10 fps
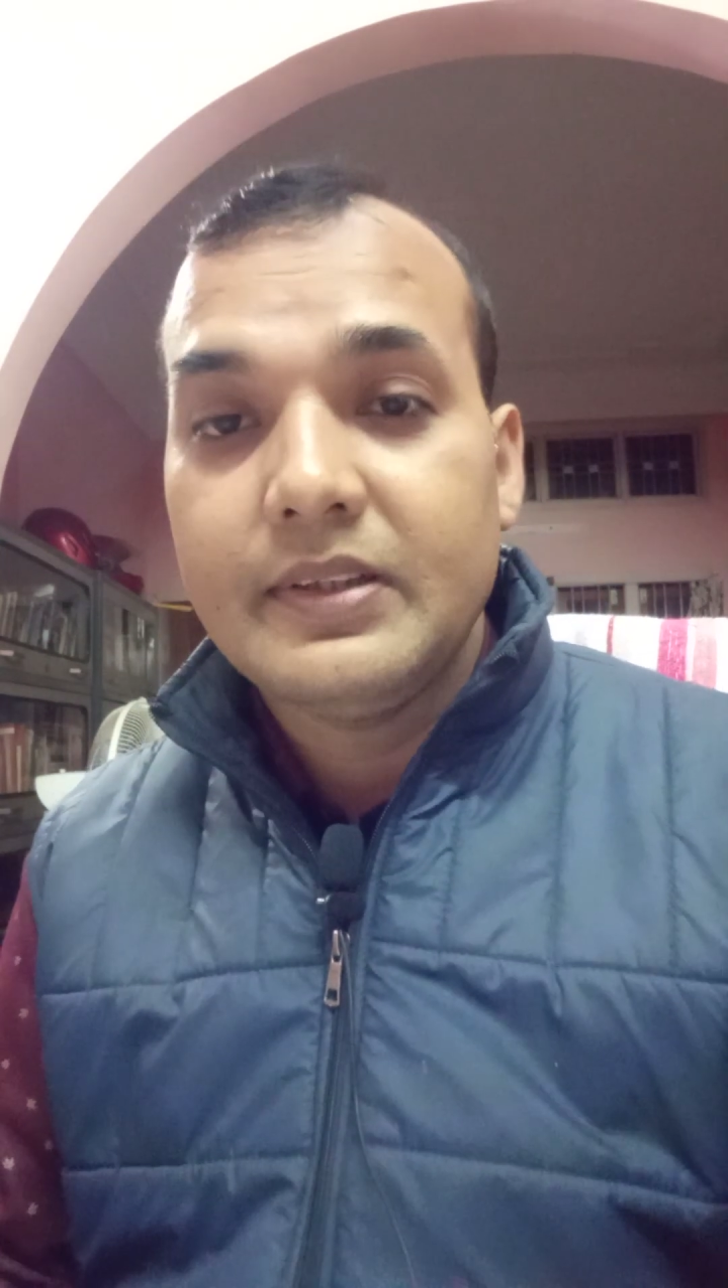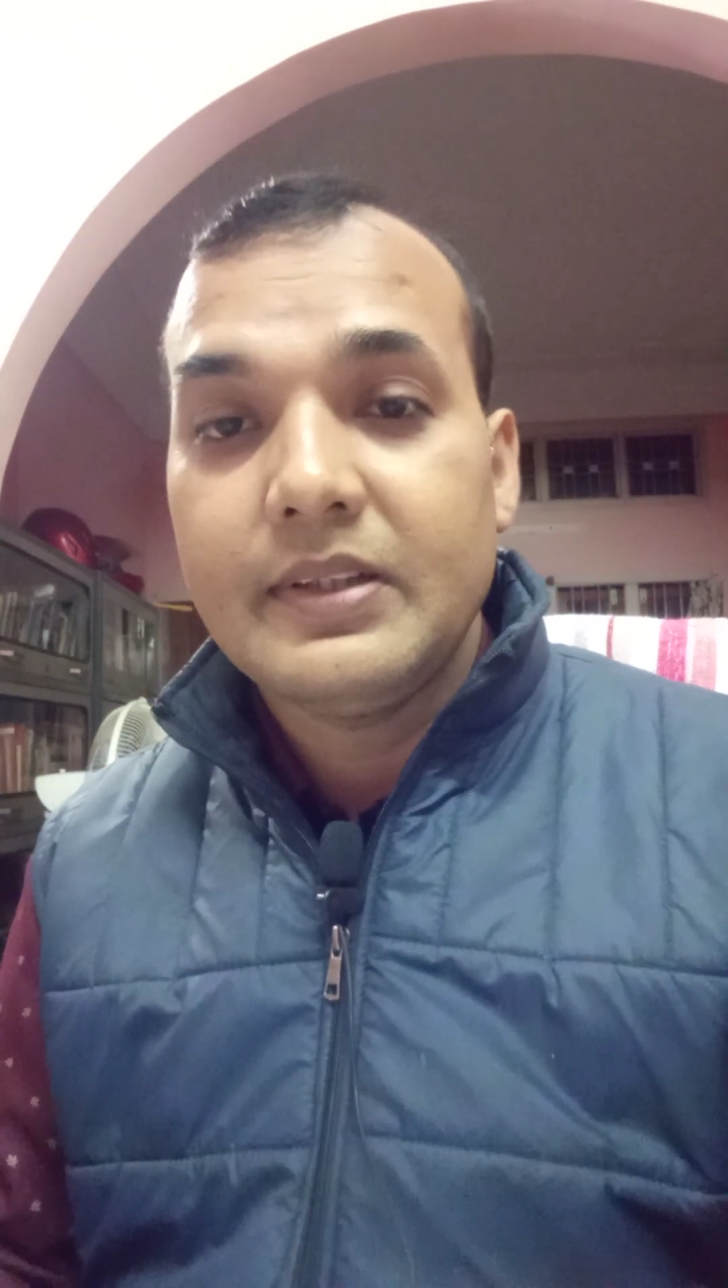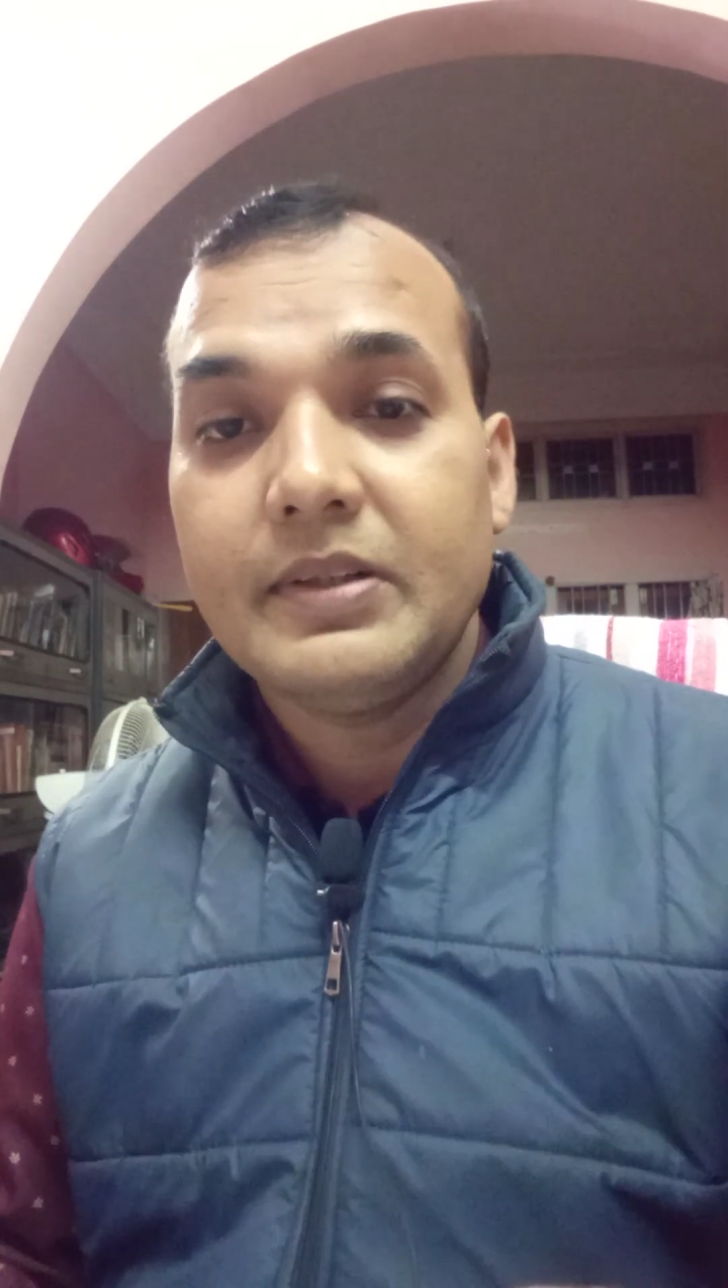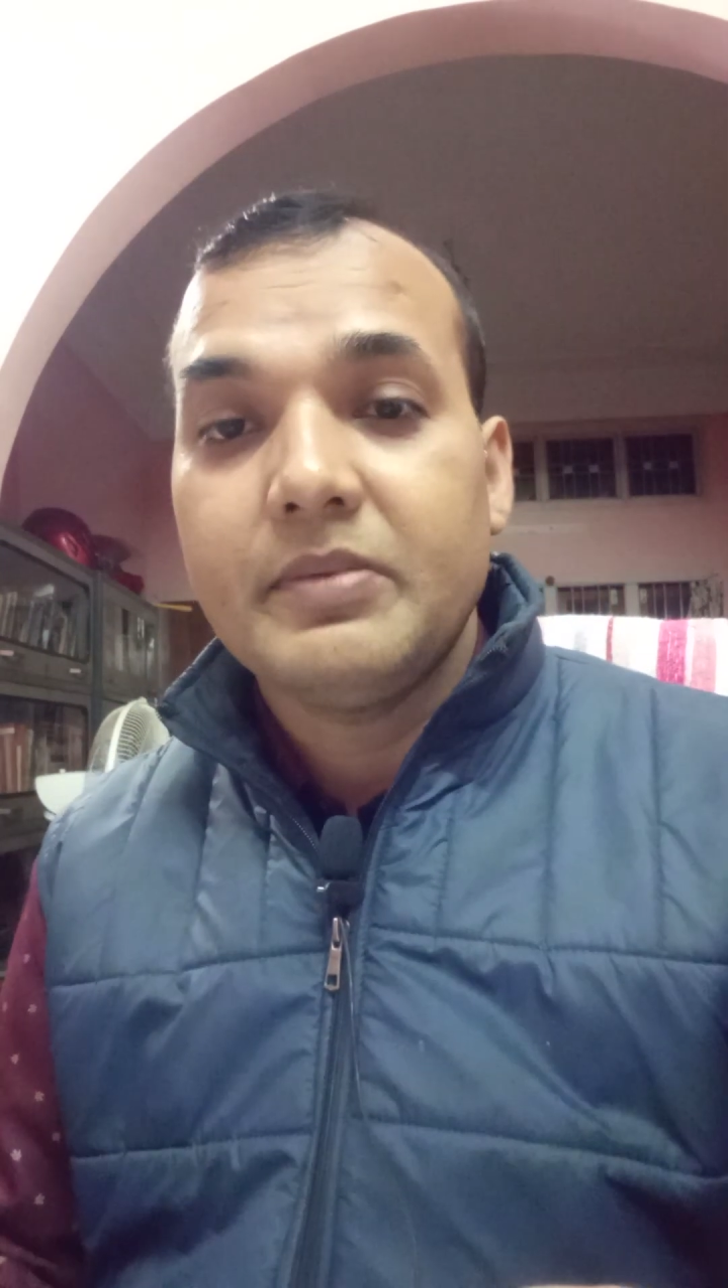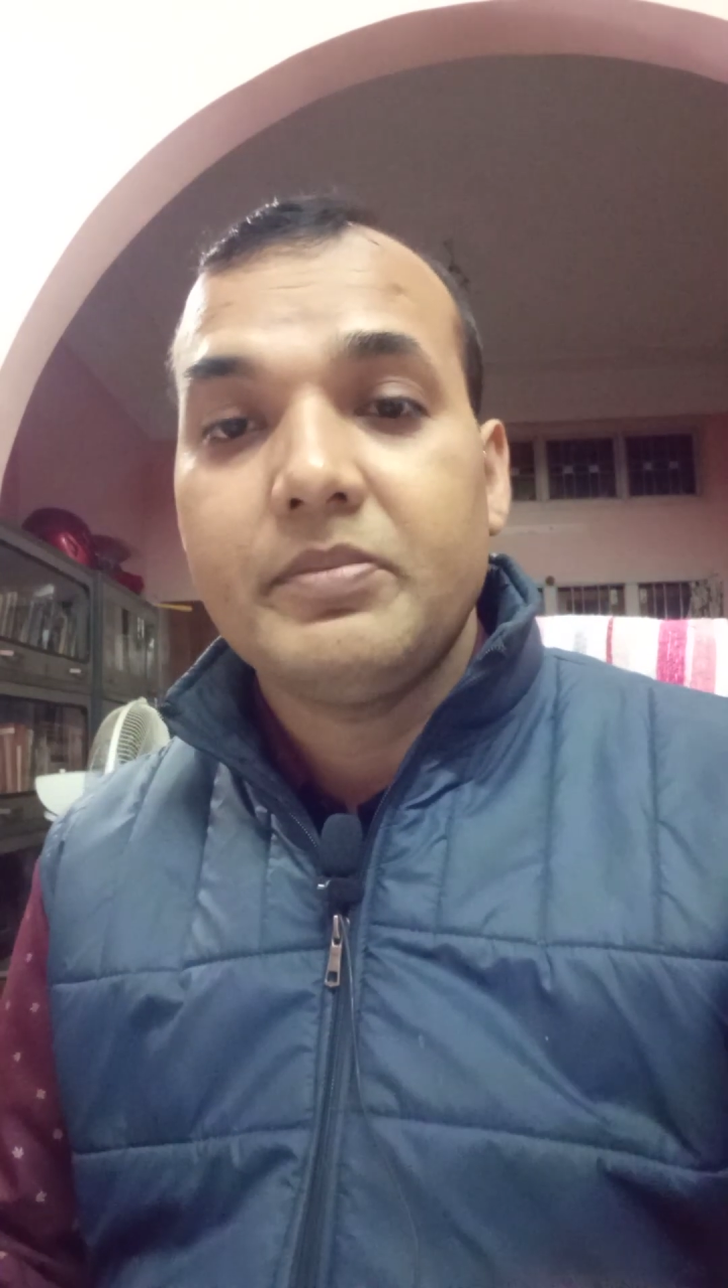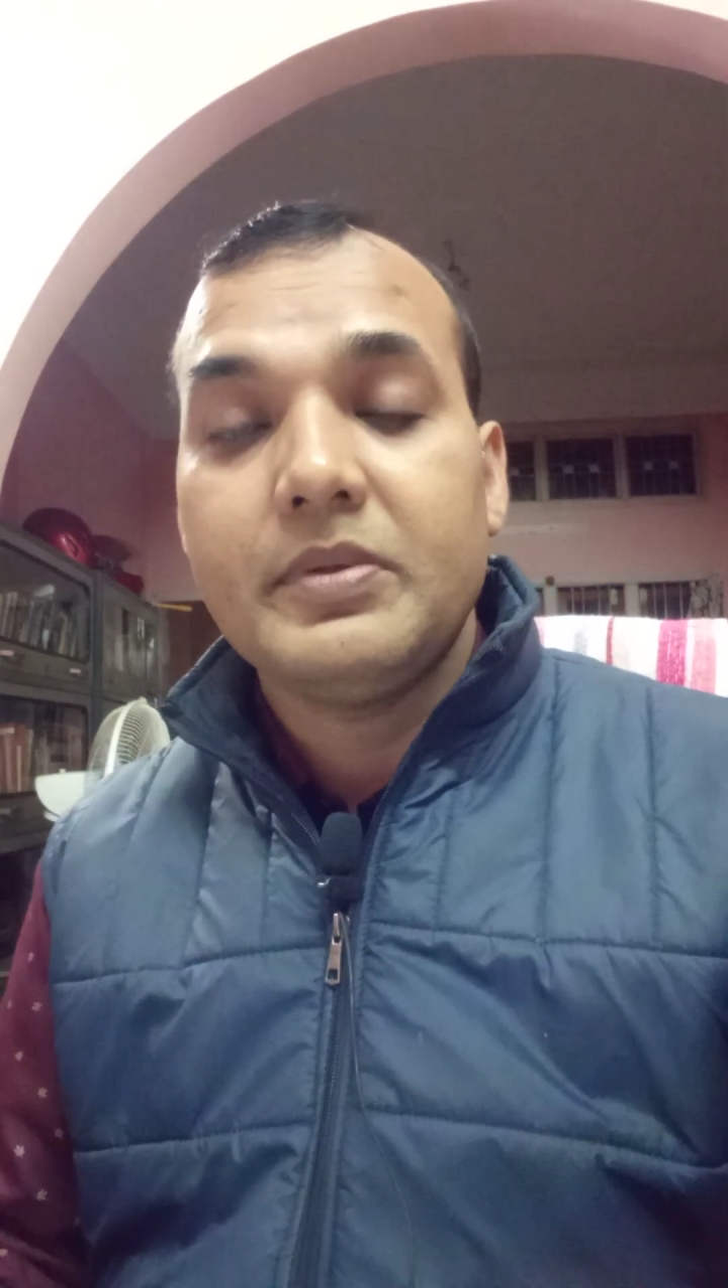the